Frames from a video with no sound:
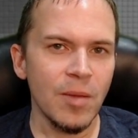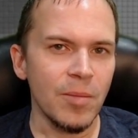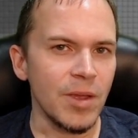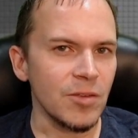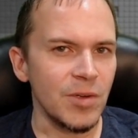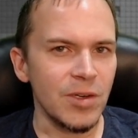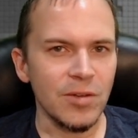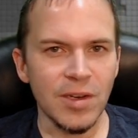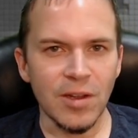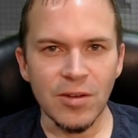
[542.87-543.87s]
because we know
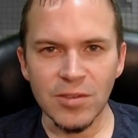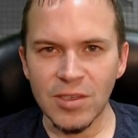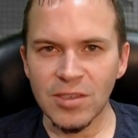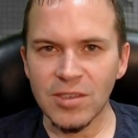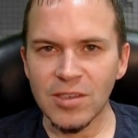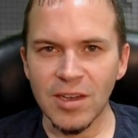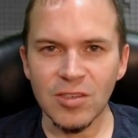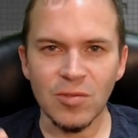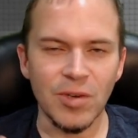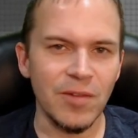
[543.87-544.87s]
that all just
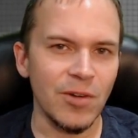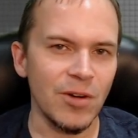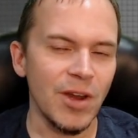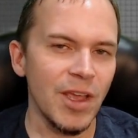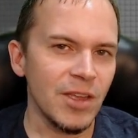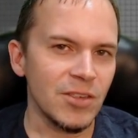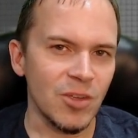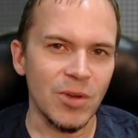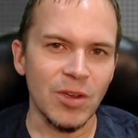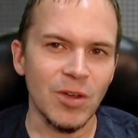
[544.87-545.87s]
sucks whenever
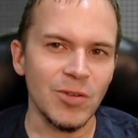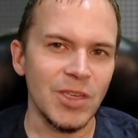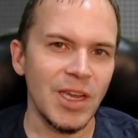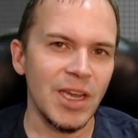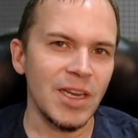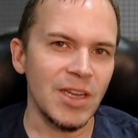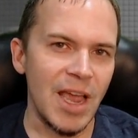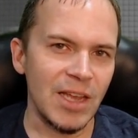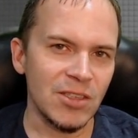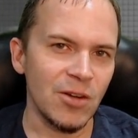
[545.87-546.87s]
someone goes in
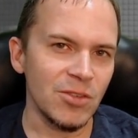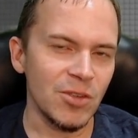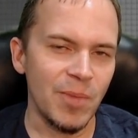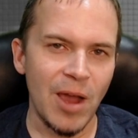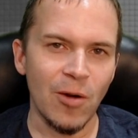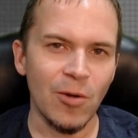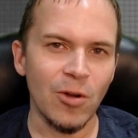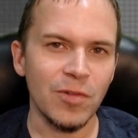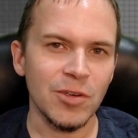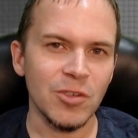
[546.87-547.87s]
and turns the power
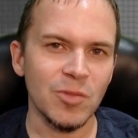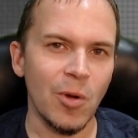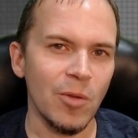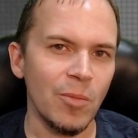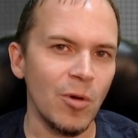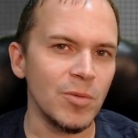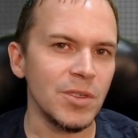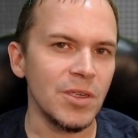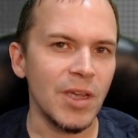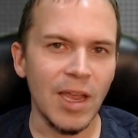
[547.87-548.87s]
off on your smart bulbs
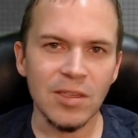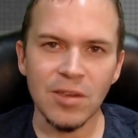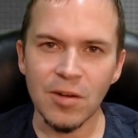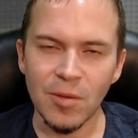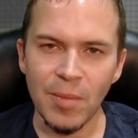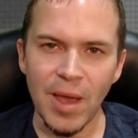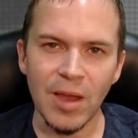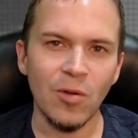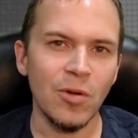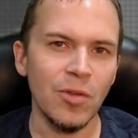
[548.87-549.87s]
and you can't turn them
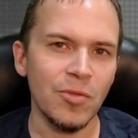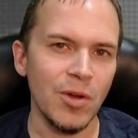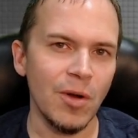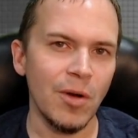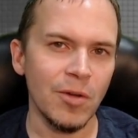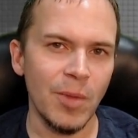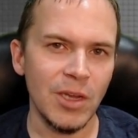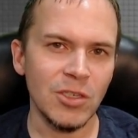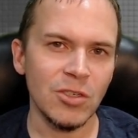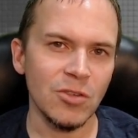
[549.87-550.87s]
back on through your
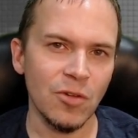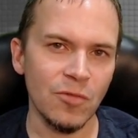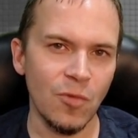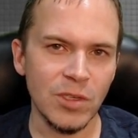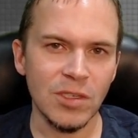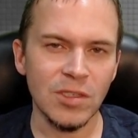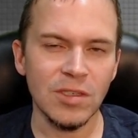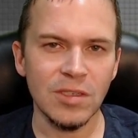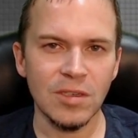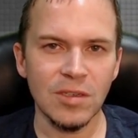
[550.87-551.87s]
automations or voice
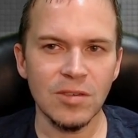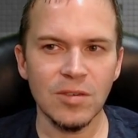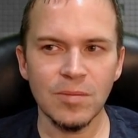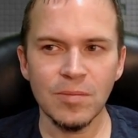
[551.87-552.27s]
assistants.